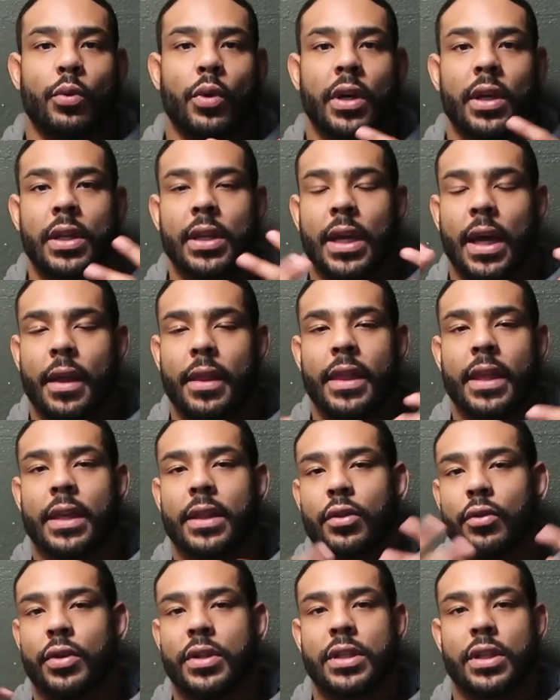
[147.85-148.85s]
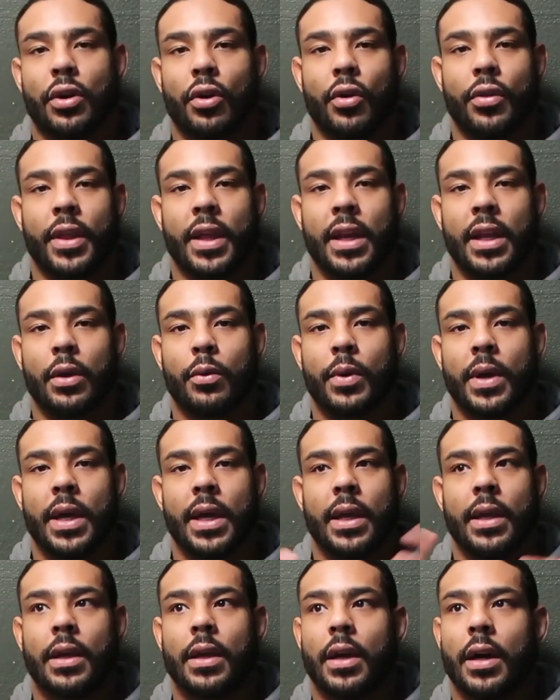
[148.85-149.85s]
One, I think there is an authentic
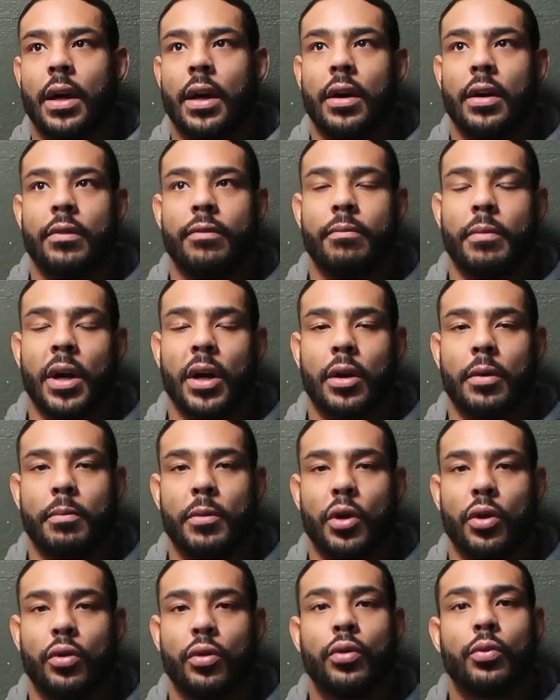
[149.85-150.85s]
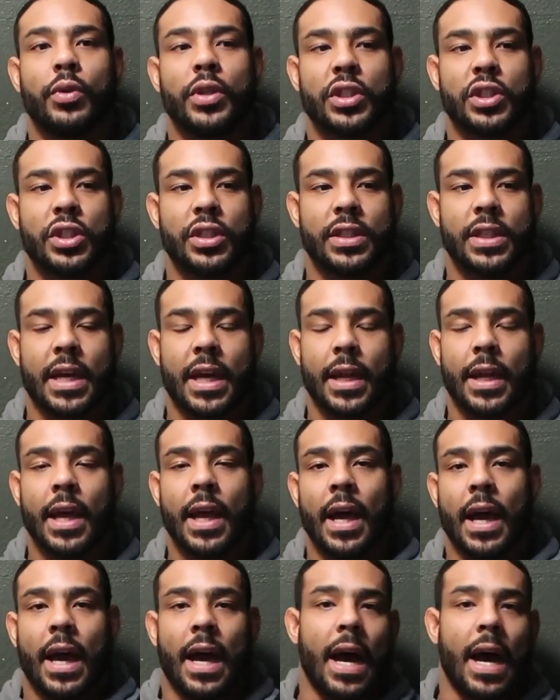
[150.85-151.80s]
way of monk mode, which is that